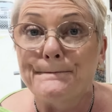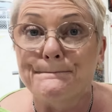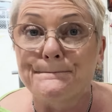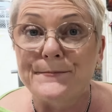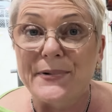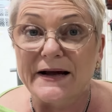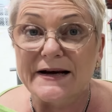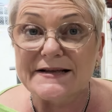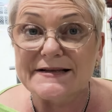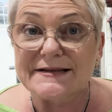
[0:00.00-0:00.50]

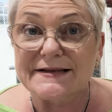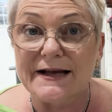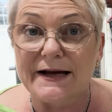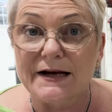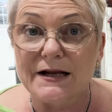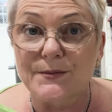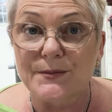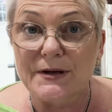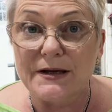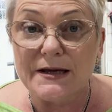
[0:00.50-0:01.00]
but it's
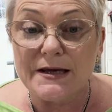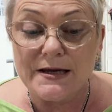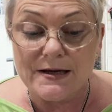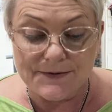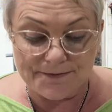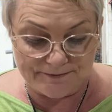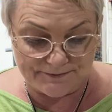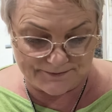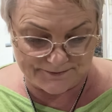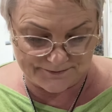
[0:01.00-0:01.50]
gonna be.
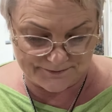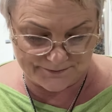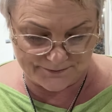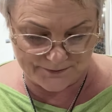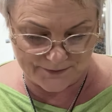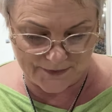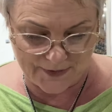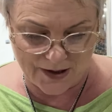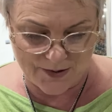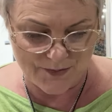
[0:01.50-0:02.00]

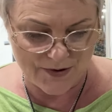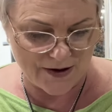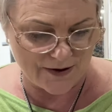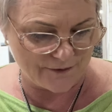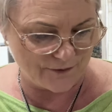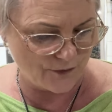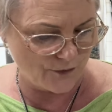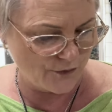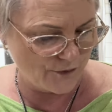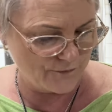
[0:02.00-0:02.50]
I'm
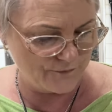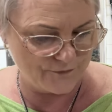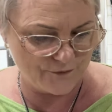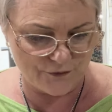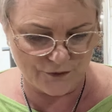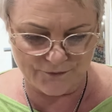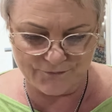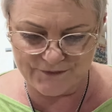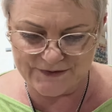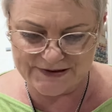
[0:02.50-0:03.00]
all
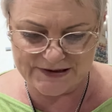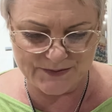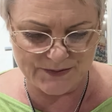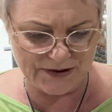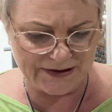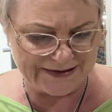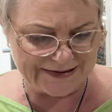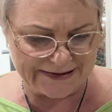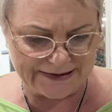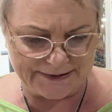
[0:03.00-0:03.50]
for
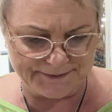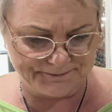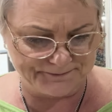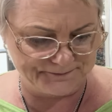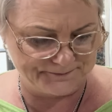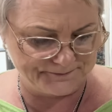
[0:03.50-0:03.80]
invisibility.